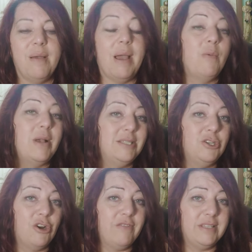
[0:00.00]
I was
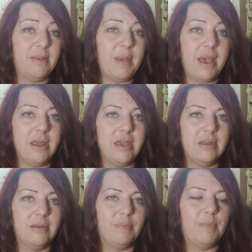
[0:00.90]
nervous about
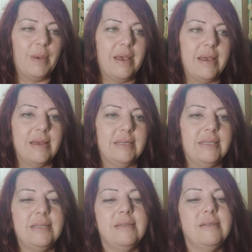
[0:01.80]
it, but